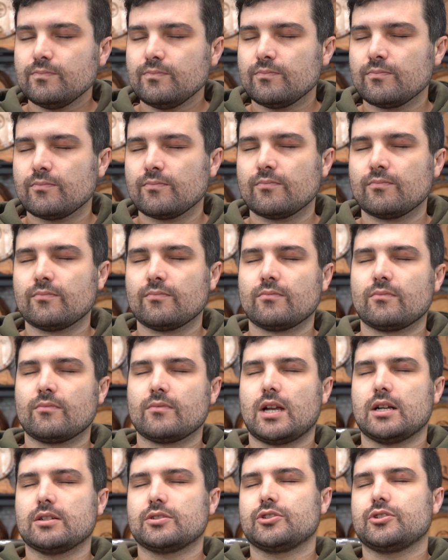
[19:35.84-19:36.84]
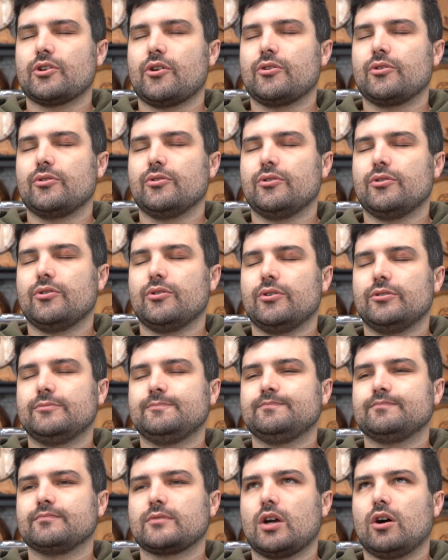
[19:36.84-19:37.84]
That's so
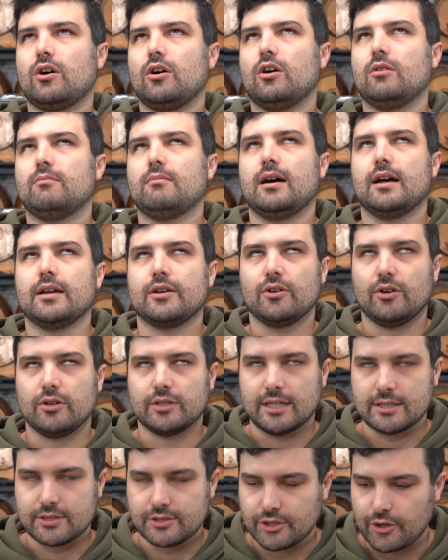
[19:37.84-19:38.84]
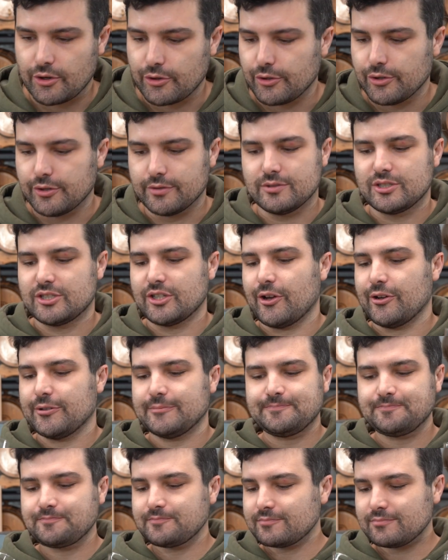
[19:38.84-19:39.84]
good. Oh my God, that's so good. So
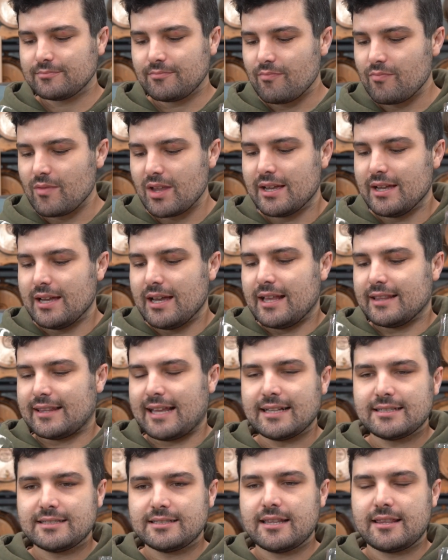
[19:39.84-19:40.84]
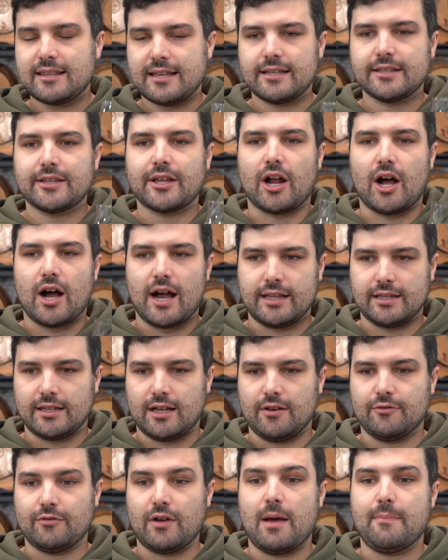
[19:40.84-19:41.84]
that's the thing that I
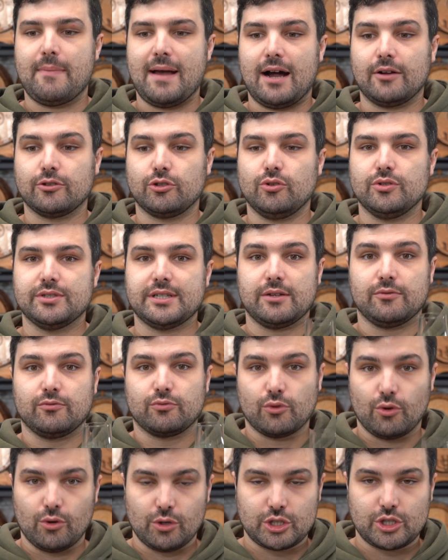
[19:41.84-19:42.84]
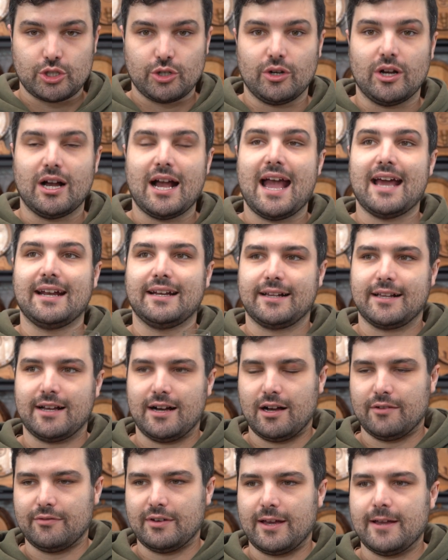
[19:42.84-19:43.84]
love about using raw sugar and
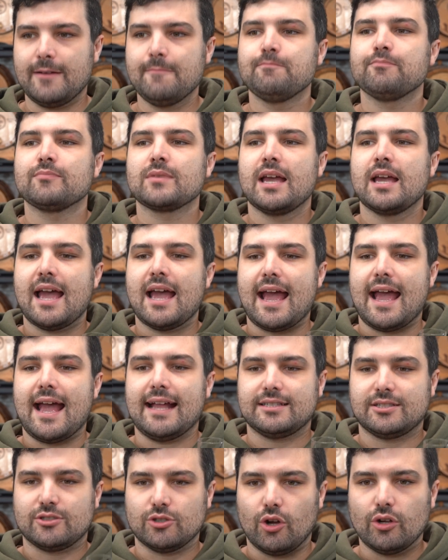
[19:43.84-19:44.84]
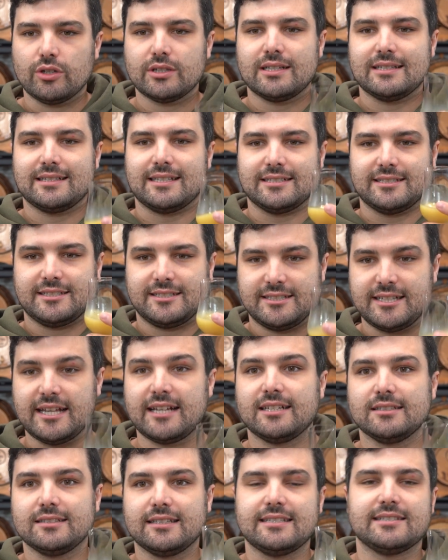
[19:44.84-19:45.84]
agave. It's not the
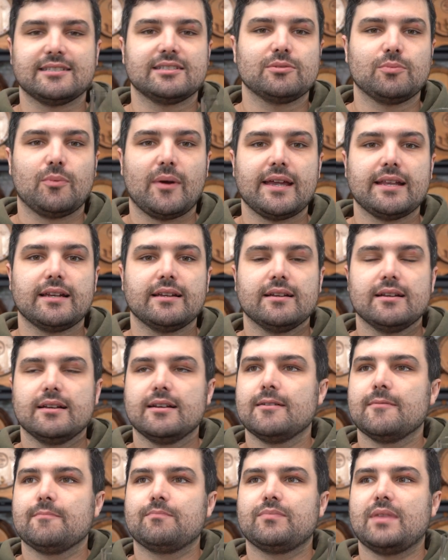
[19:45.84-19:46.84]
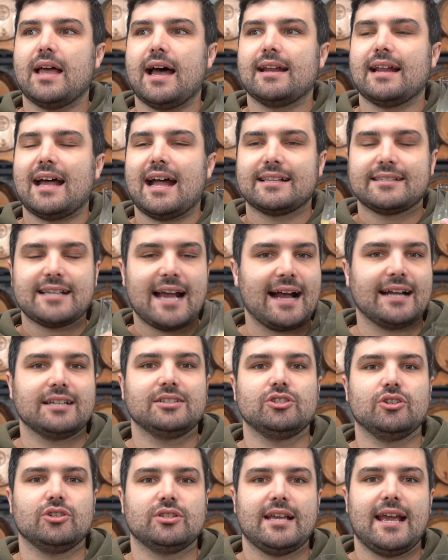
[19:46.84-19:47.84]
sickly sweet that
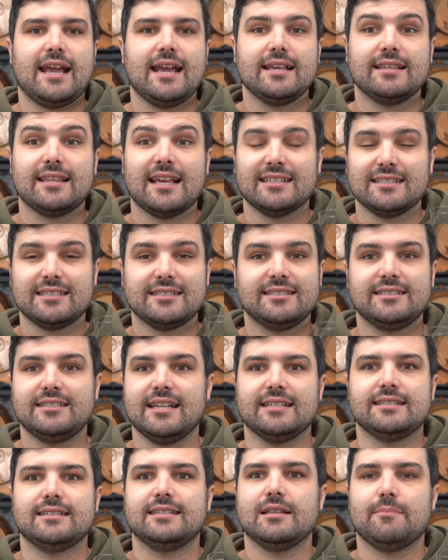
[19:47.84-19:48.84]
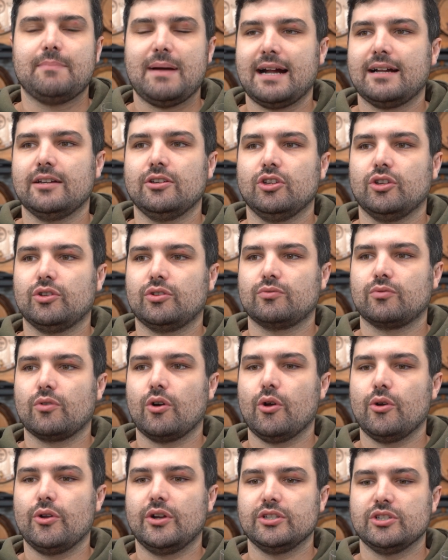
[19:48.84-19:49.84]
attacks your teeth and sits in the back of your
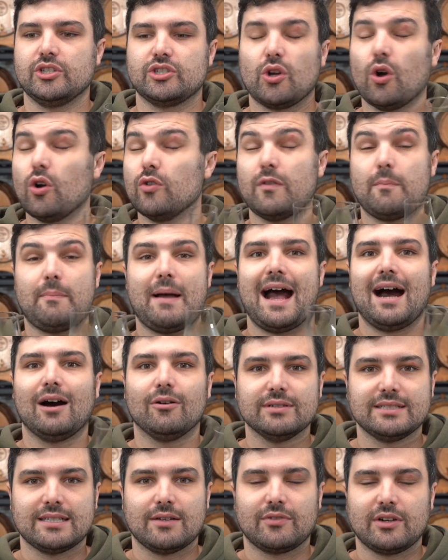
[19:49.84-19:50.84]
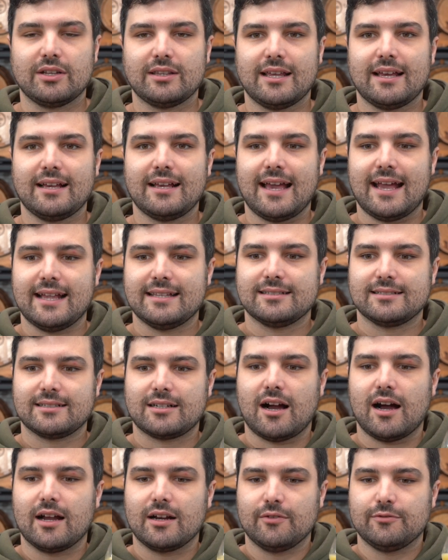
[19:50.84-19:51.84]
throat and just overpowers everything. It's
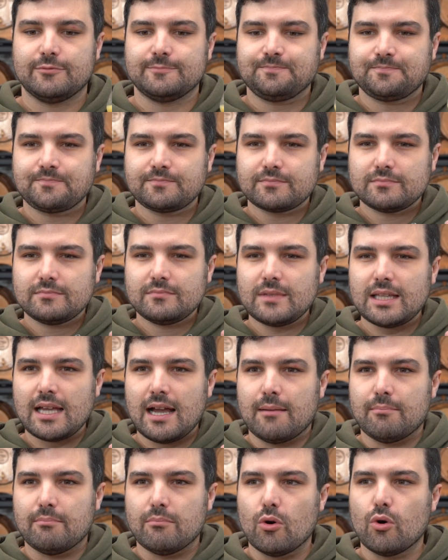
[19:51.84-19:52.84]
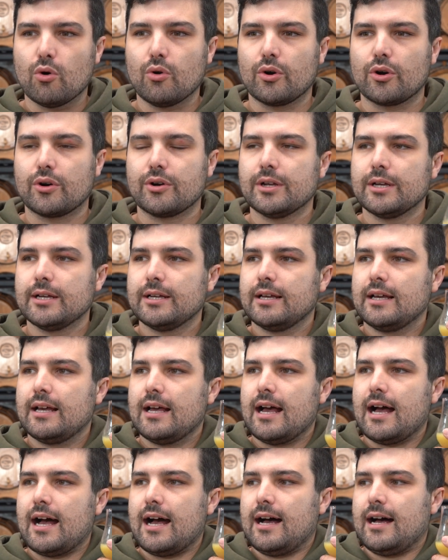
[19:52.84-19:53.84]
kind of a more,
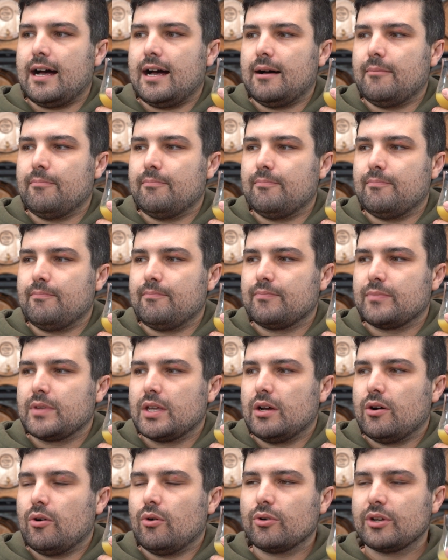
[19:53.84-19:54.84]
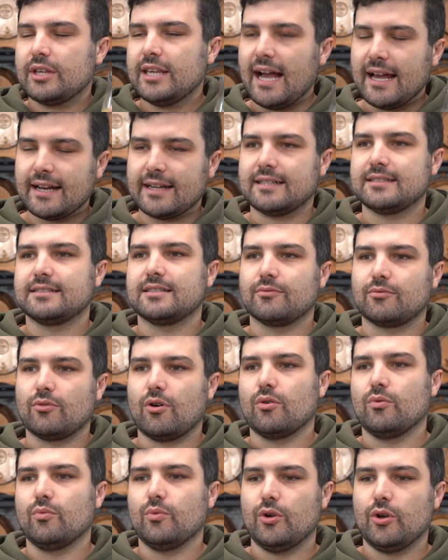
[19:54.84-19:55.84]
organic's the
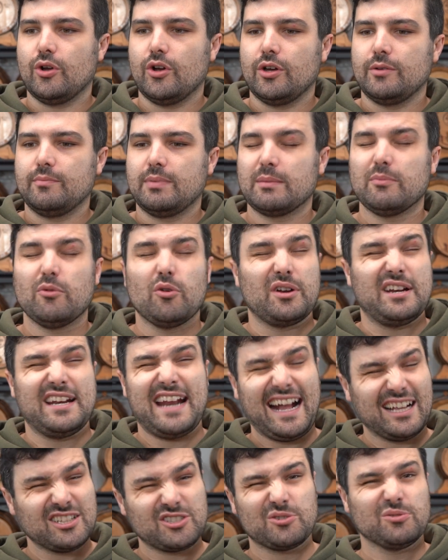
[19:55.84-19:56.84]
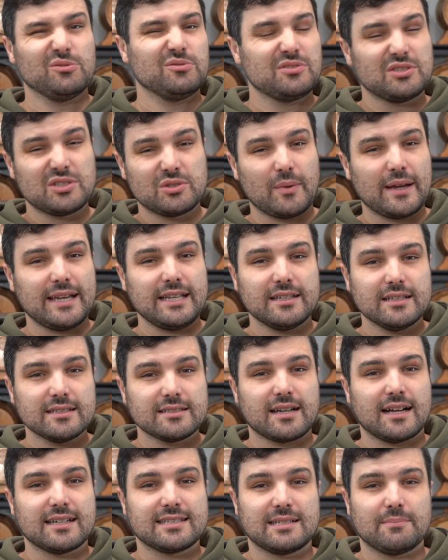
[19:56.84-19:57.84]
wrong word, but a more natural
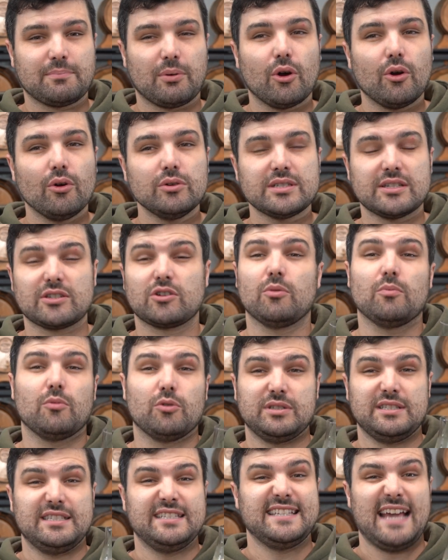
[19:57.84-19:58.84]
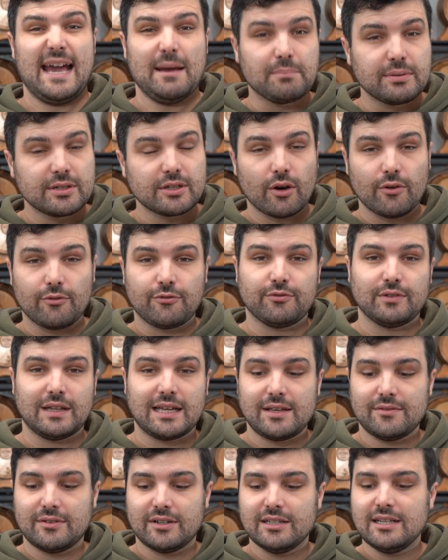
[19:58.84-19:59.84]
sweetness, I suppose. It's got more depth of
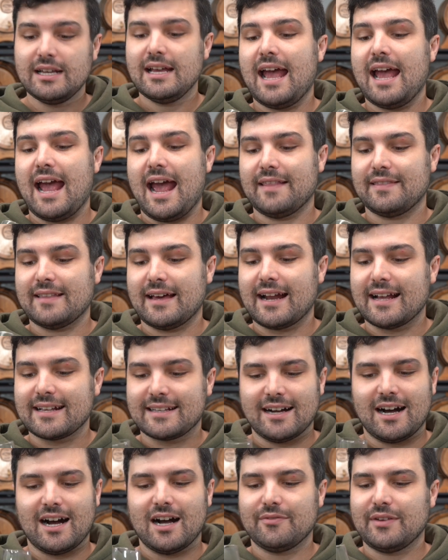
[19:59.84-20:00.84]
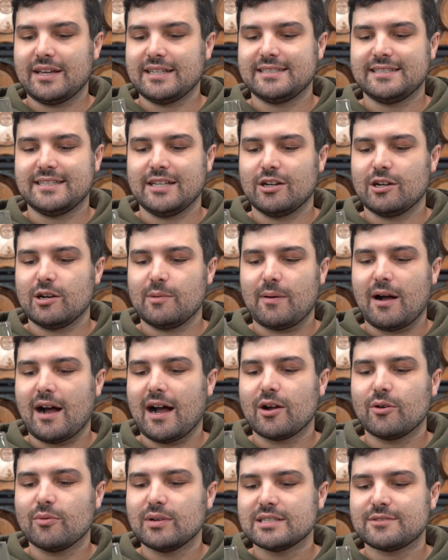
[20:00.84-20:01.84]
flavor. And that agave syrup,
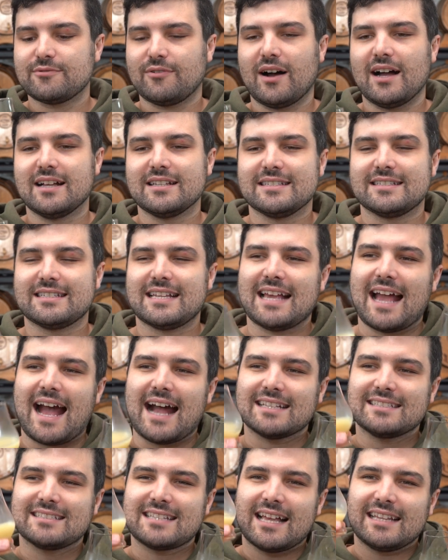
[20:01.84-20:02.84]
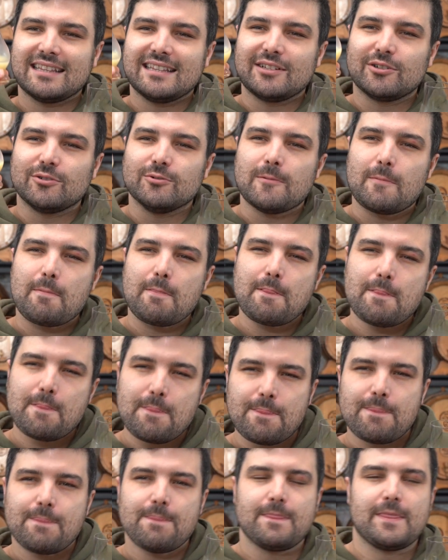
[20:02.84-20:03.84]
I always find, just adds that little,
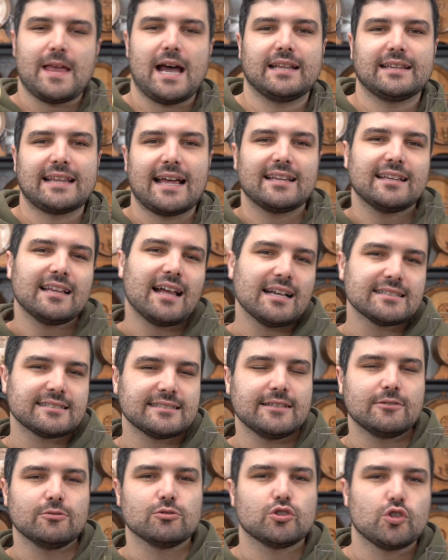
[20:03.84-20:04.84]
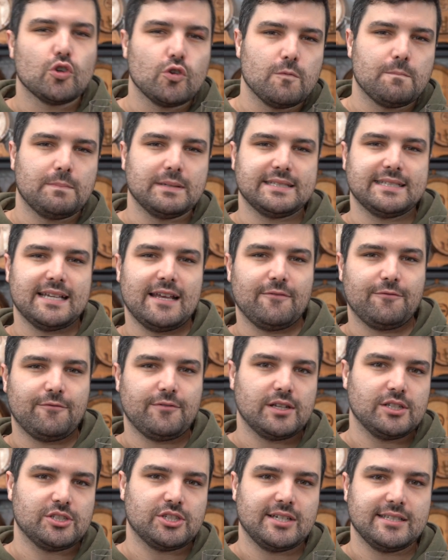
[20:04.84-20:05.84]
that last little 2%
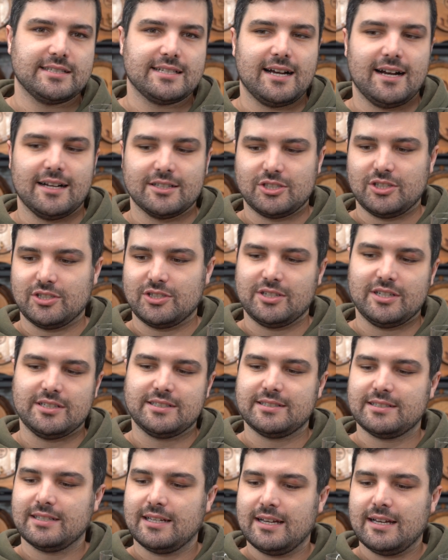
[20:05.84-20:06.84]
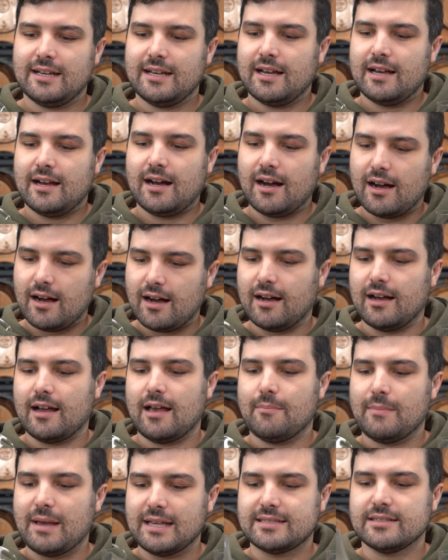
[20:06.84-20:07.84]
finishing touch. It just,
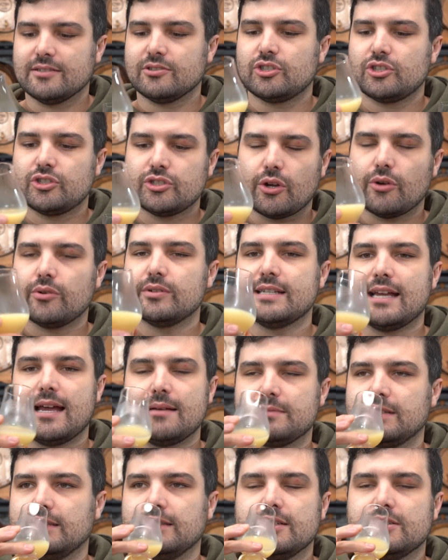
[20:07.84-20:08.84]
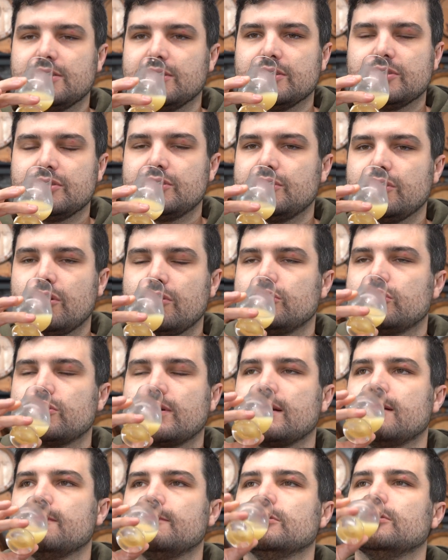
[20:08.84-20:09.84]
it makes it so damn delicious, so
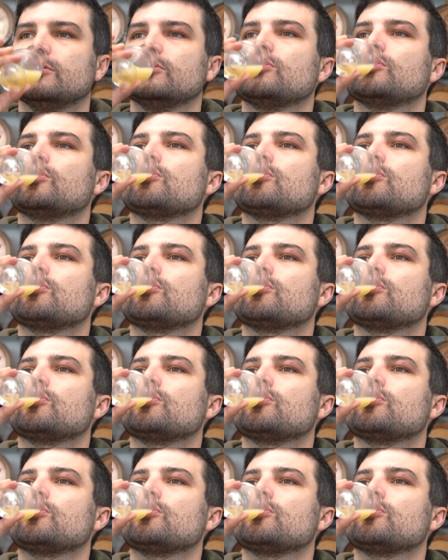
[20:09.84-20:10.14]
drinkable.